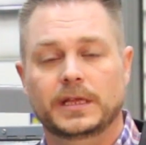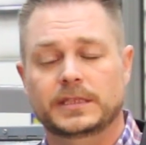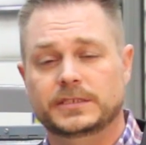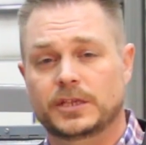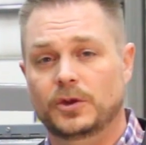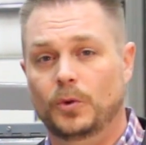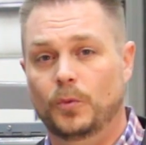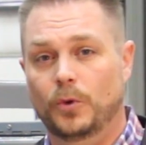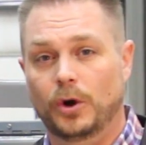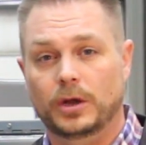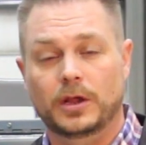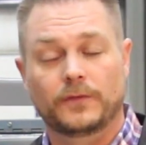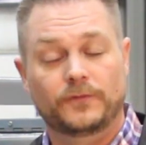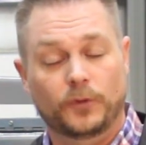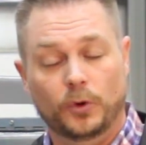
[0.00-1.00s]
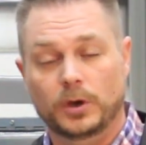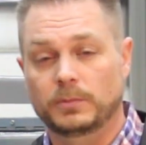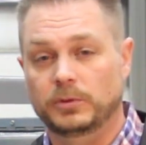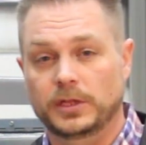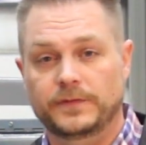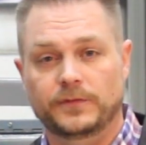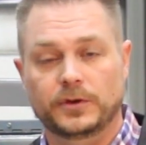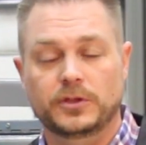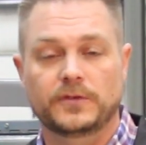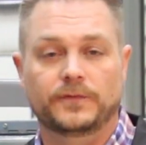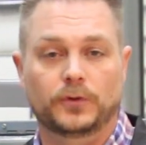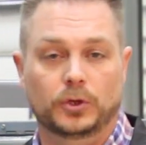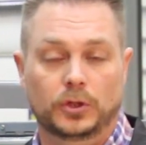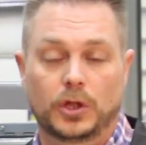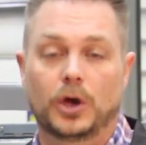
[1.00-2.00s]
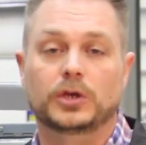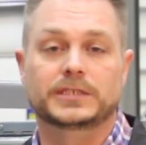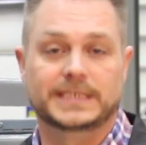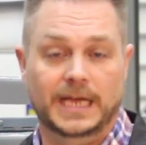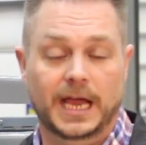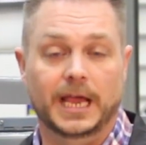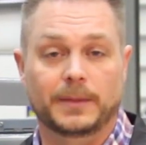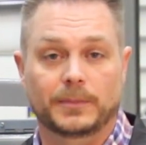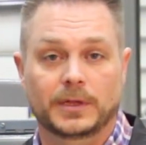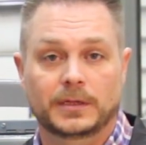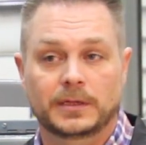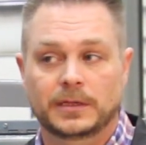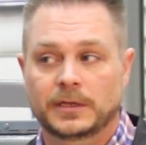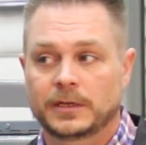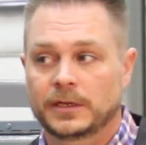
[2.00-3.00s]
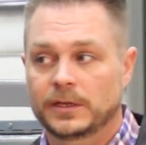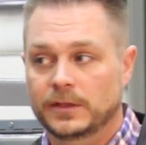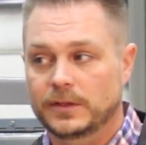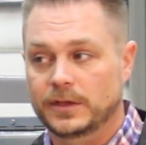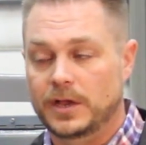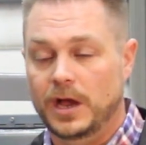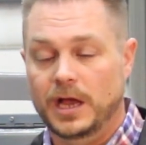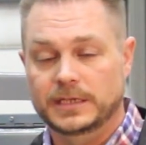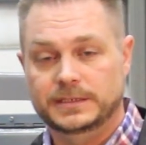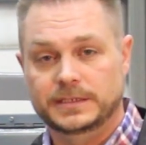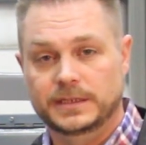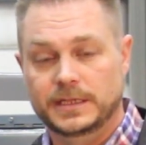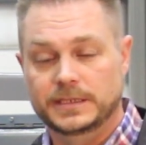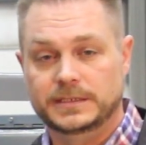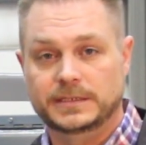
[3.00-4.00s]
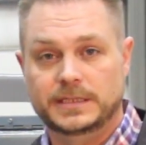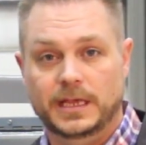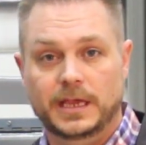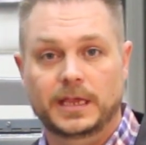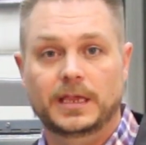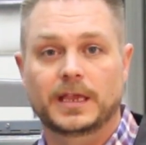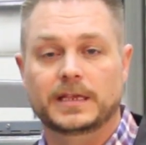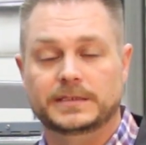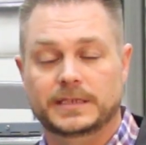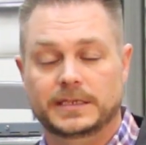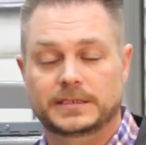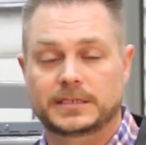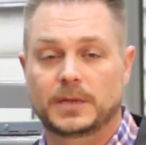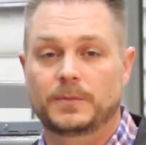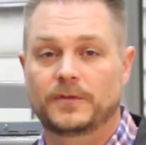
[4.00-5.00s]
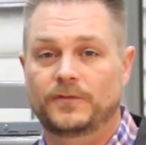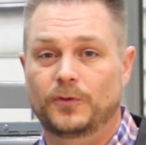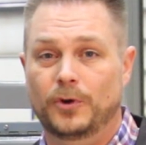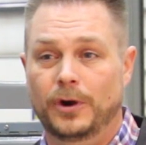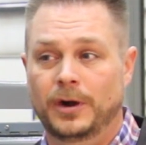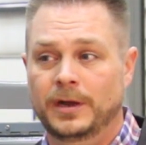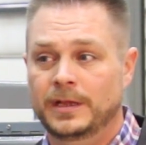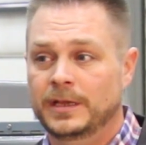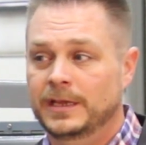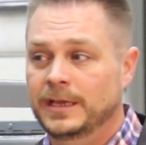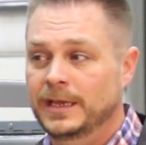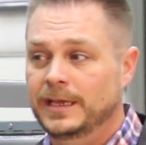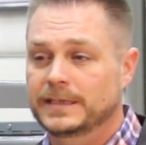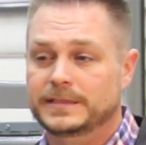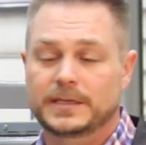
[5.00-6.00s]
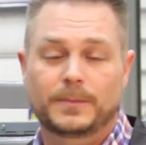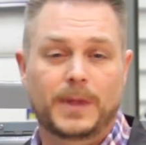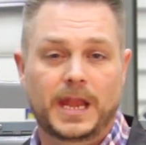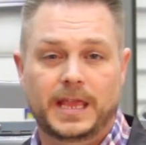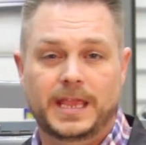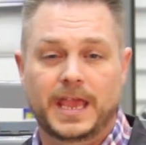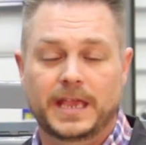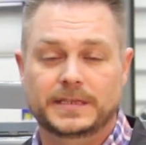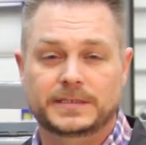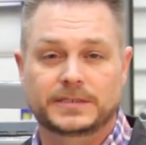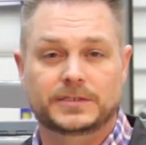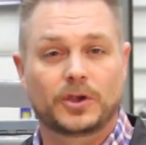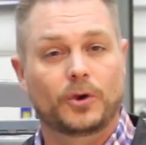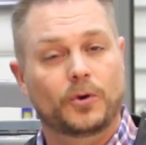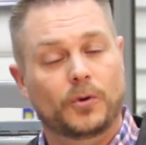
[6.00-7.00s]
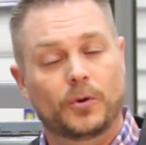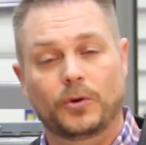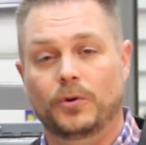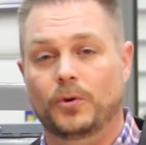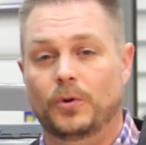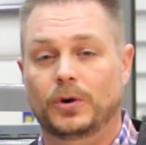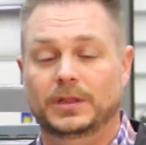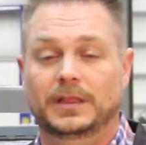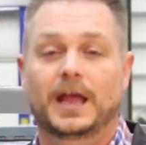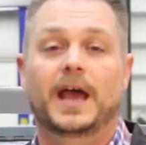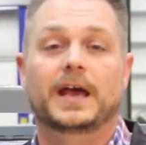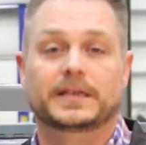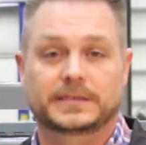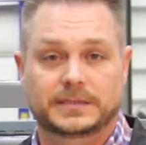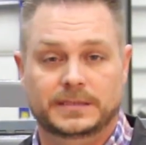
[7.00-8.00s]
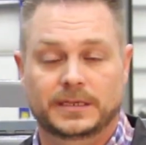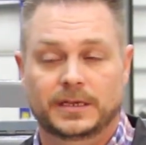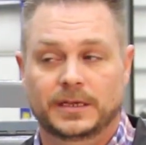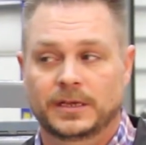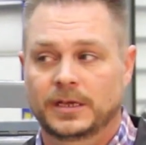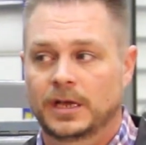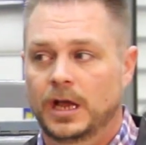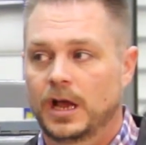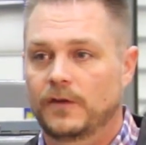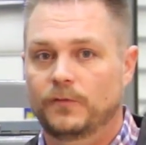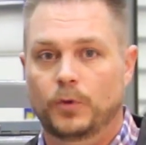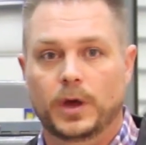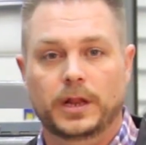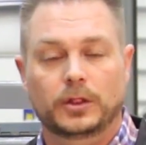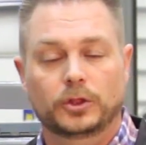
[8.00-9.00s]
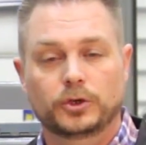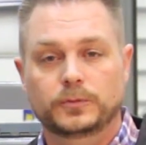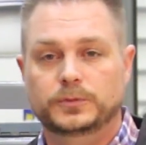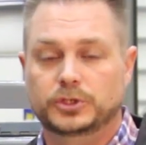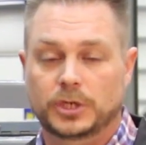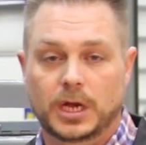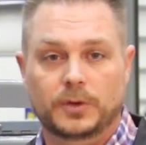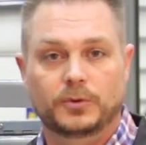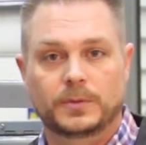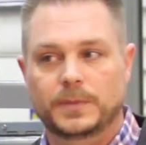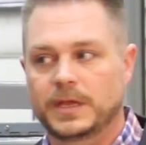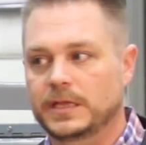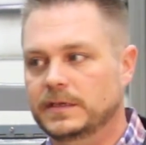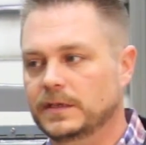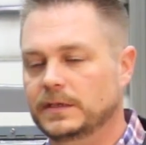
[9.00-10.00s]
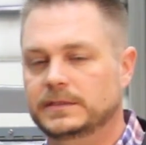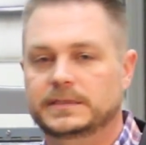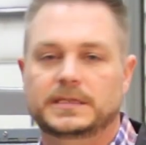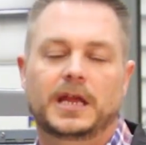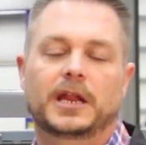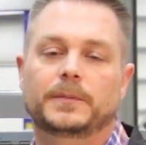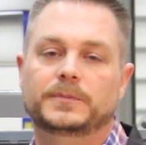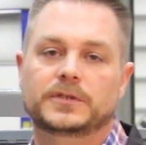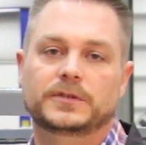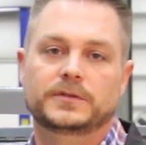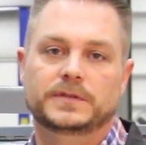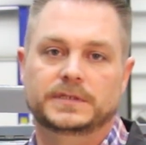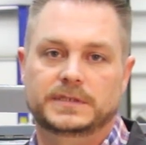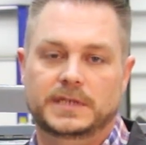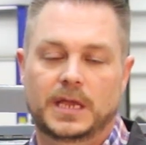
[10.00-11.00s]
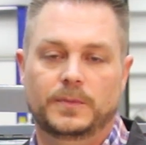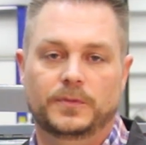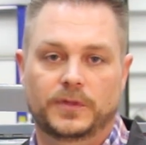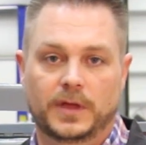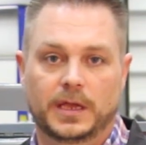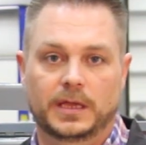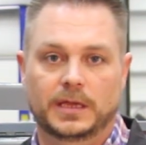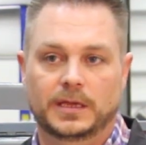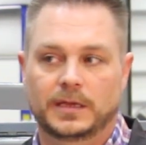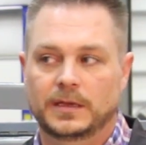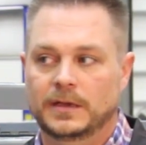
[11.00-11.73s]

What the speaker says: It's going to work affordably for you for a long time. The cost of this thing, as I said before, is in many cases 1/4 or less of what a lube truck would be to set up to do the same thing.